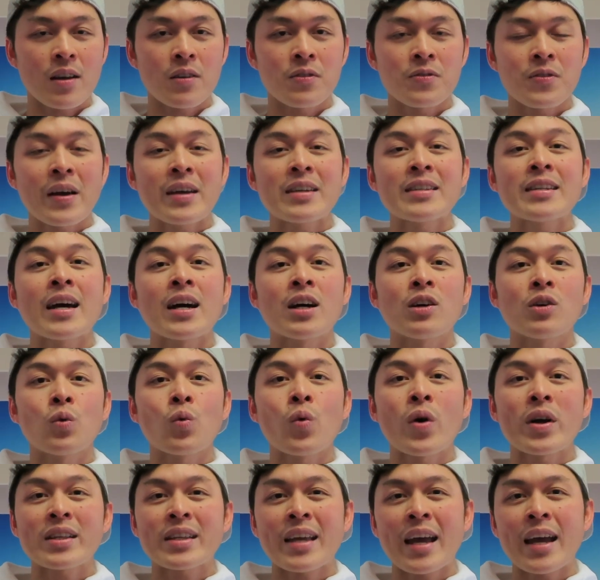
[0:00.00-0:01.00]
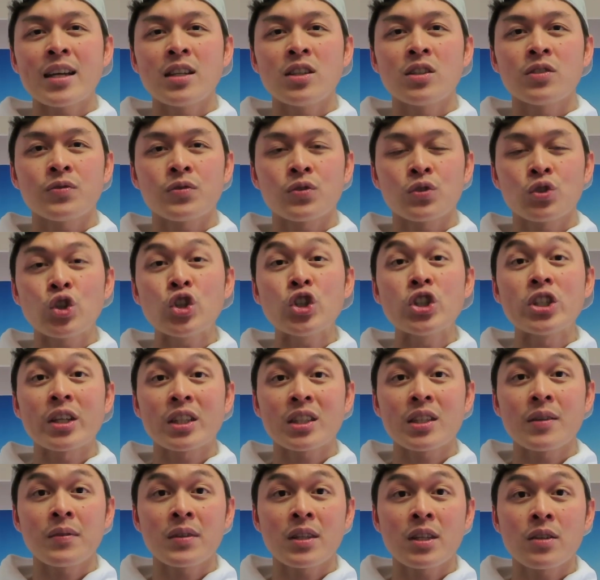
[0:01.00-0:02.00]
find out what kind of good
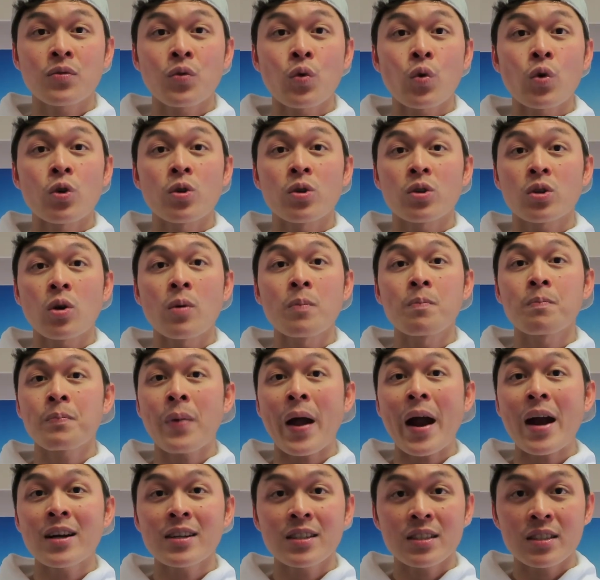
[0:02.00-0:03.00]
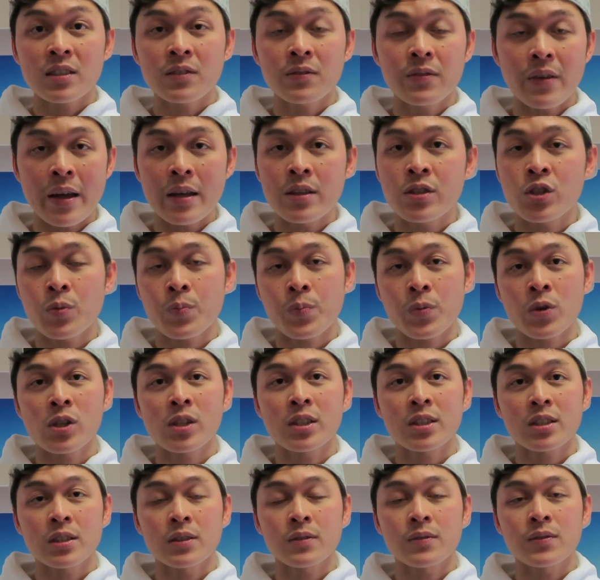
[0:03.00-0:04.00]
activity for comparative and
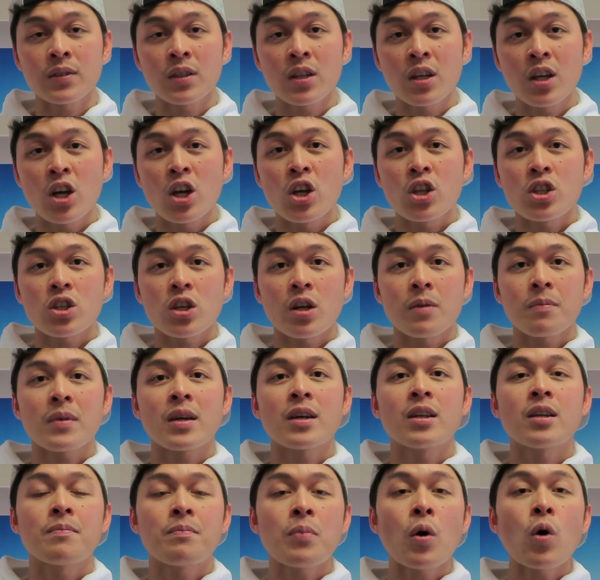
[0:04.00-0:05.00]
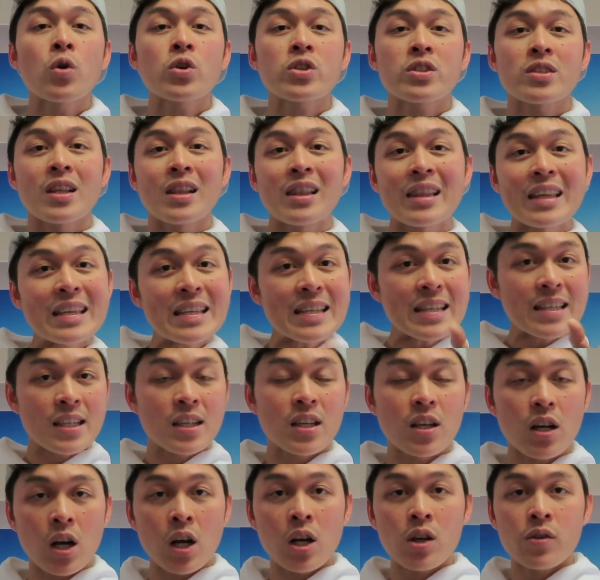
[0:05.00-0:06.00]
superlative. So I'm gonna post the
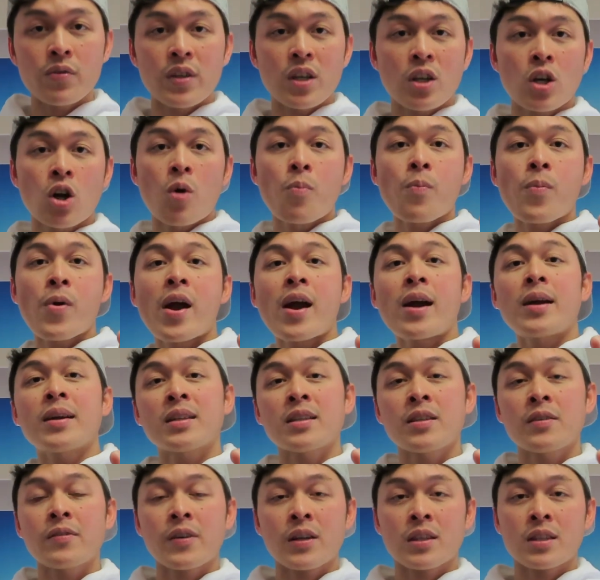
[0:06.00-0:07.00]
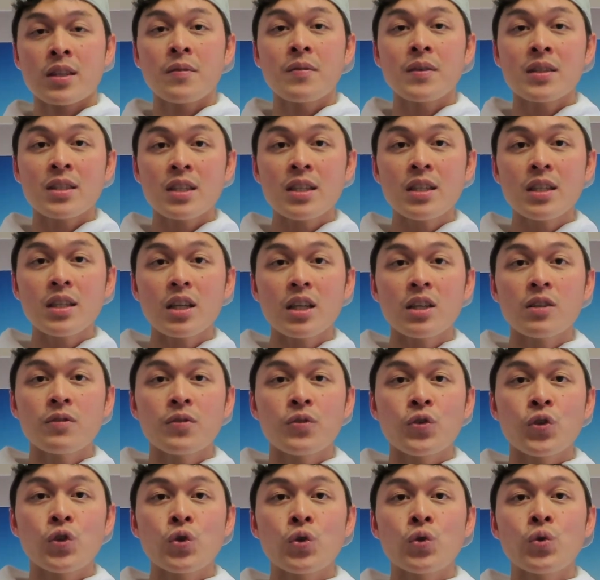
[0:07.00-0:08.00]
link of the comparative activity
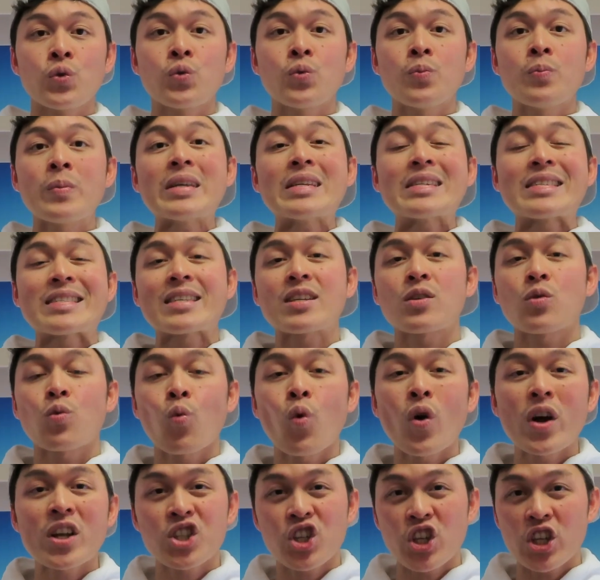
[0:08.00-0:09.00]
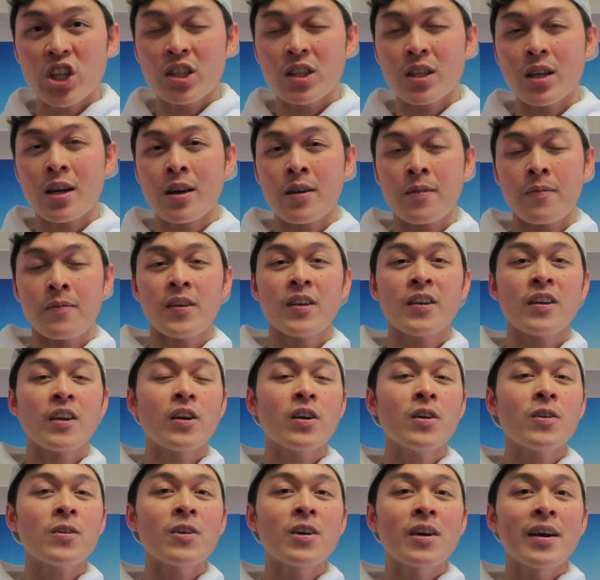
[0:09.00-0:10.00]
if you missed watching that
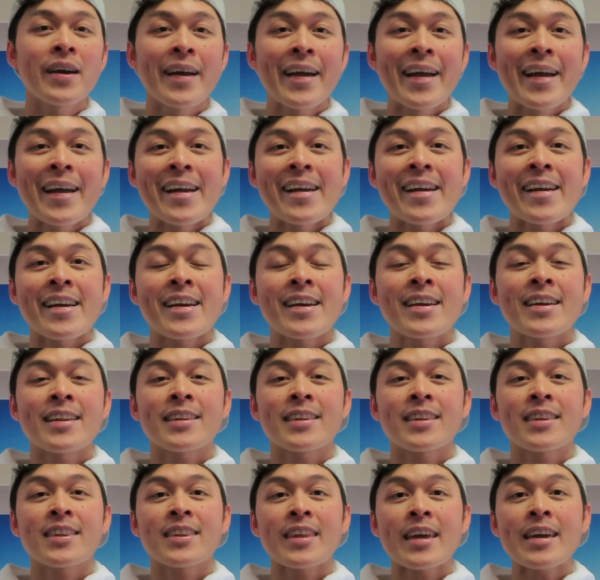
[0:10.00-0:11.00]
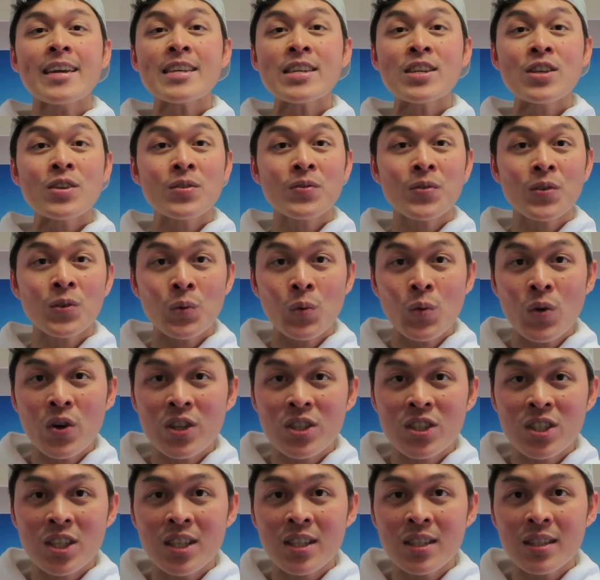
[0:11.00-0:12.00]
video. And thank you for
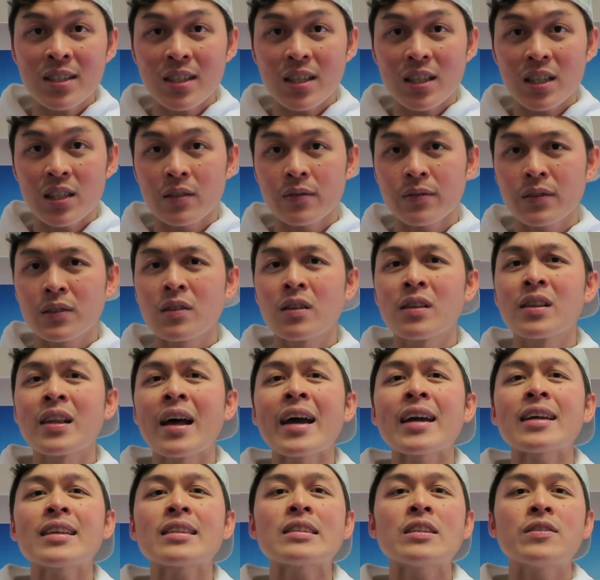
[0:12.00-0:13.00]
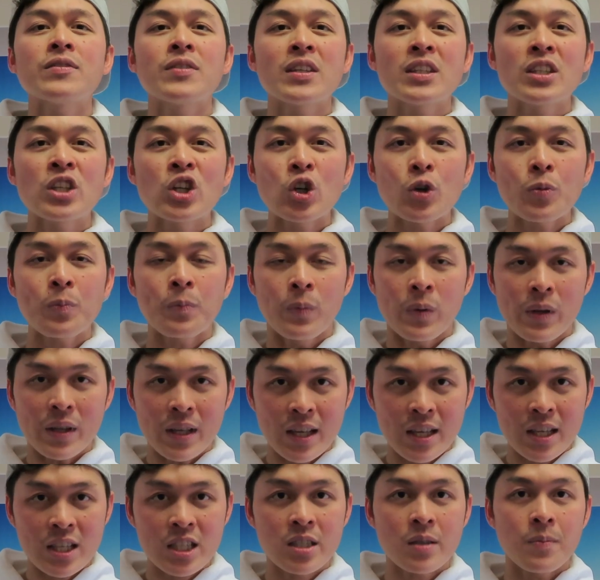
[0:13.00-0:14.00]
watching. If you like the video,
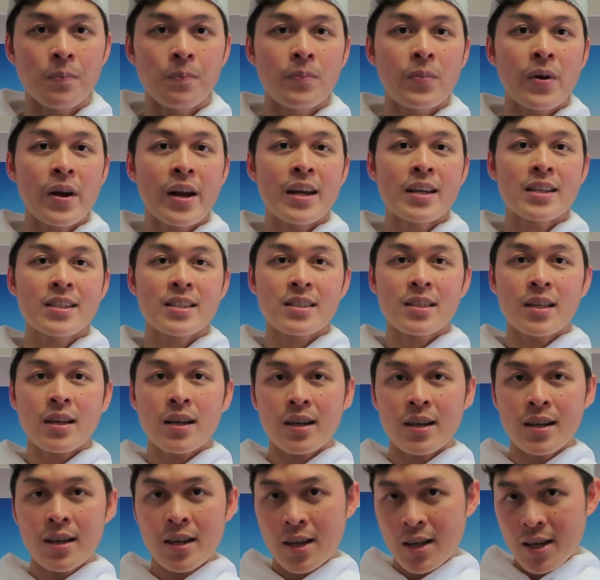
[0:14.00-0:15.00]
please press the